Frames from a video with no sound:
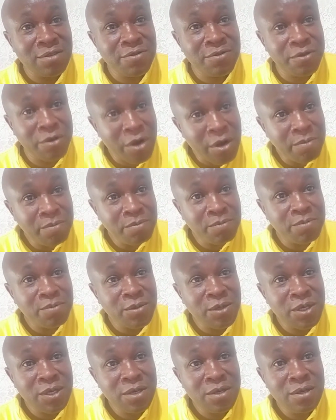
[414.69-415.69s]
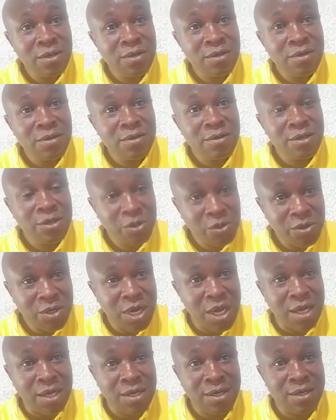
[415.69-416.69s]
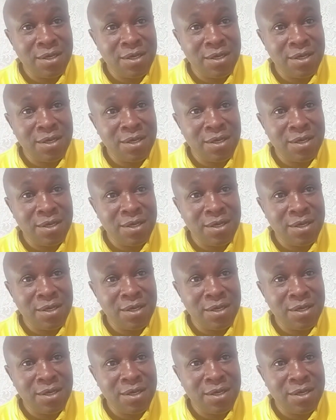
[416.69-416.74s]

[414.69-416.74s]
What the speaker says: from Suna.